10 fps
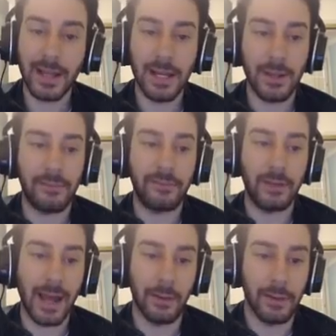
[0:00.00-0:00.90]
going to be a
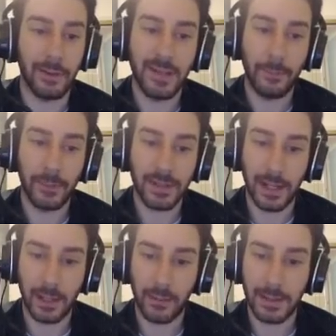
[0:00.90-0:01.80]
flat out, 10%
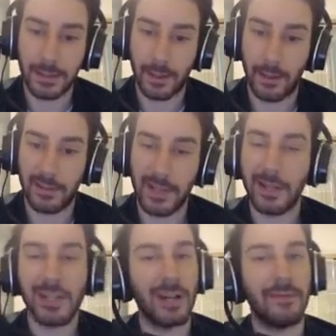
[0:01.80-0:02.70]
increase. It's
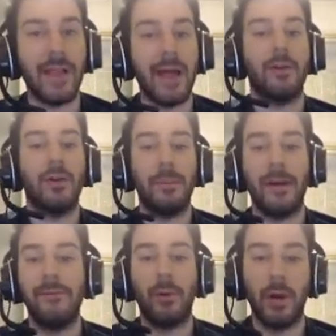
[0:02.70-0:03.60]
not just going to flat out go up
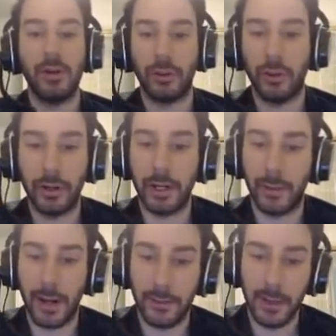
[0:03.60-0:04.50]
by 430 or
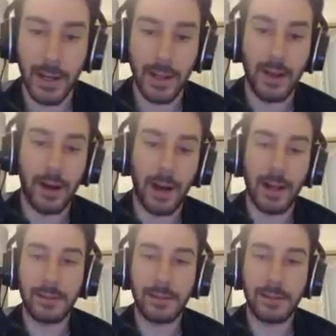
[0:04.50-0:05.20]
whatever. It's